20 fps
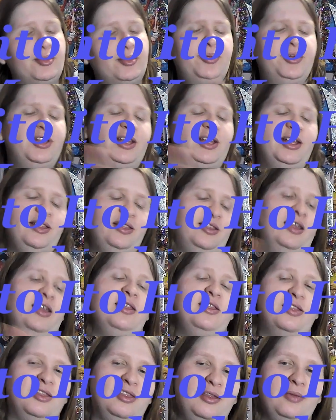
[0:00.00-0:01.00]
but it,
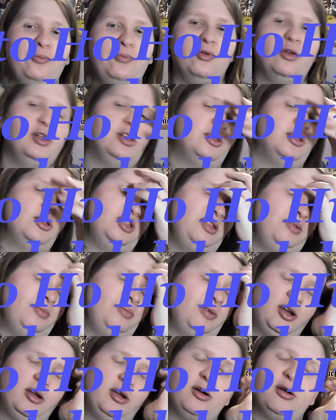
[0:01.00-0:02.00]
it's the bridge
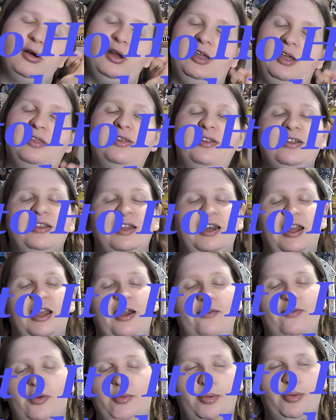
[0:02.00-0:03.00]
demon guardian thing that I have. I'll